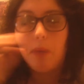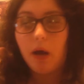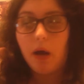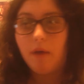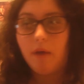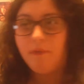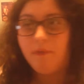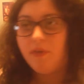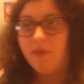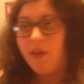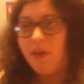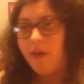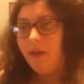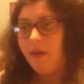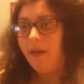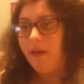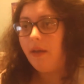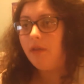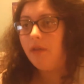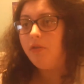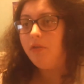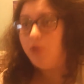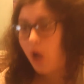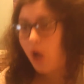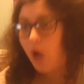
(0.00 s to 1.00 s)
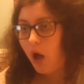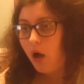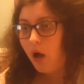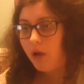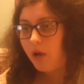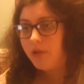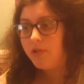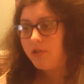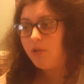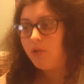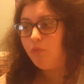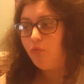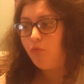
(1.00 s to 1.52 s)
of the
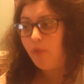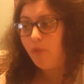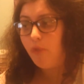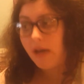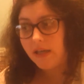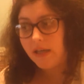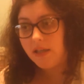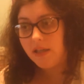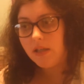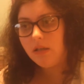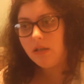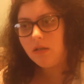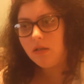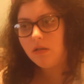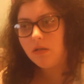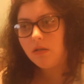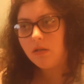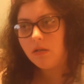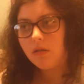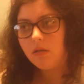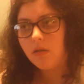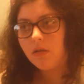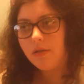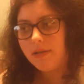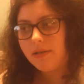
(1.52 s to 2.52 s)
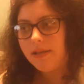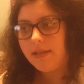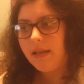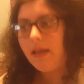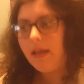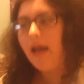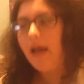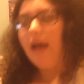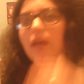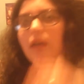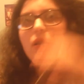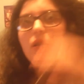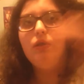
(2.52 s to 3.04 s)
NARS Radiant Concealer.
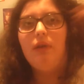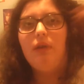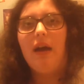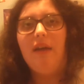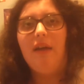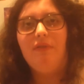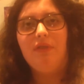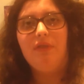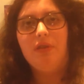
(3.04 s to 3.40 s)
I do have the